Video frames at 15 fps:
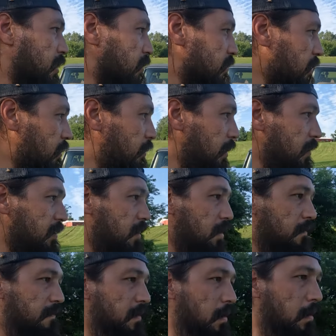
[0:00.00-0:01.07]
I can send you guys the
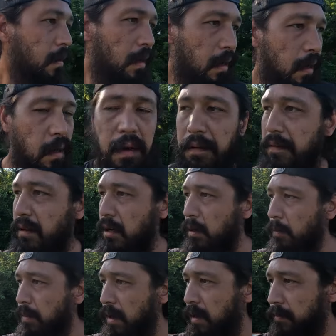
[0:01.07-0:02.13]
info.
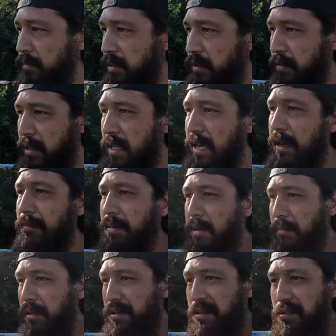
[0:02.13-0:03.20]
No problem doing that, but
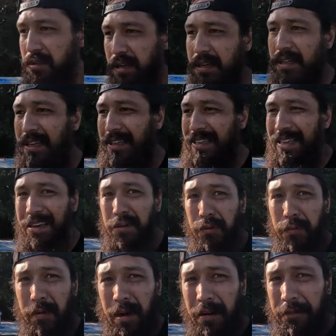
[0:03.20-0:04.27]
I'm also trying to get a
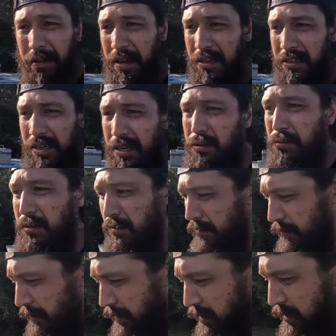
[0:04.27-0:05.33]
rough head count
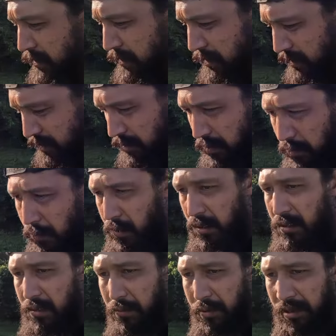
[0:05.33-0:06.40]
of
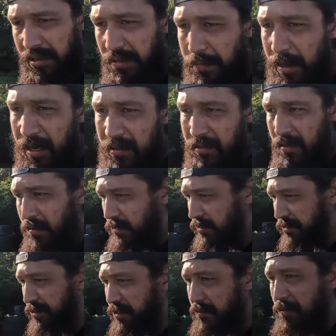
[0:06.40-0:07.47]
what to expect.
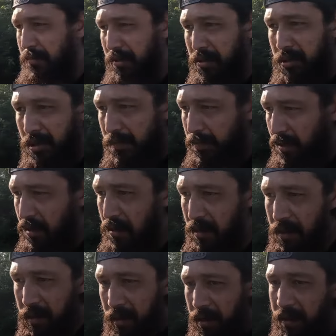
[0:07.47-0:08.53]
It's going to be just
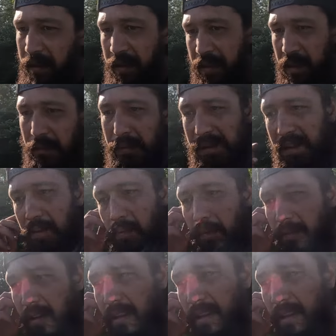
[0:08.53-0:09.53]
be kind of like that Whiskey River